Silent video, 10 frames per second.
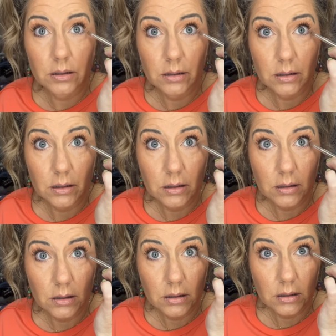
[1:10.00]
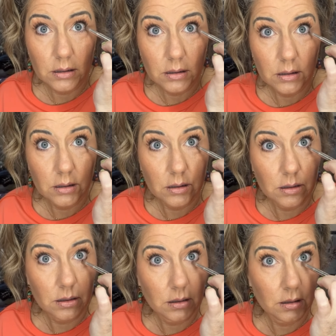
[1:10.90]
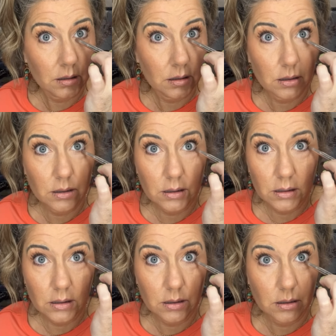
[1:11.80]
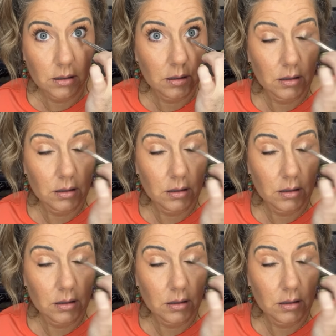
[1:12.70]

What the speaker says: (no one is talking)